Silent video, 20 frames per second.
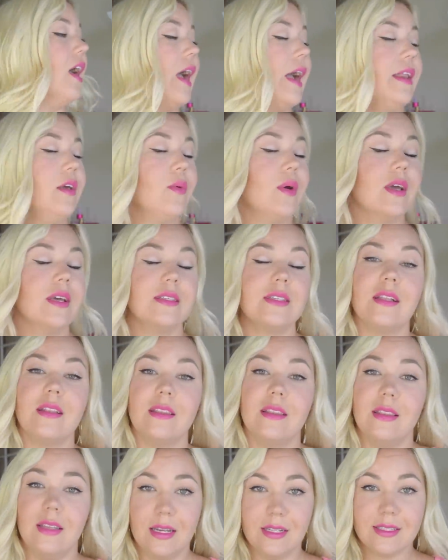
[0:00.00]
Anyways,
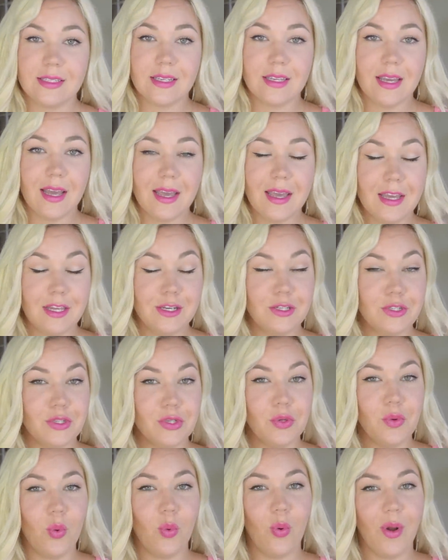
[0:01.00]
let's get
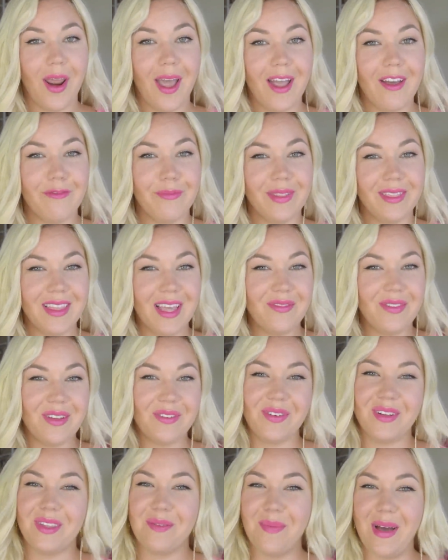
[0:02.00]
into what I have been loving
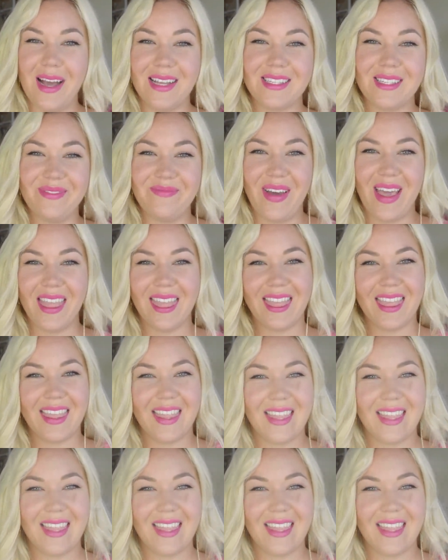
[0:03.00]
for the past month.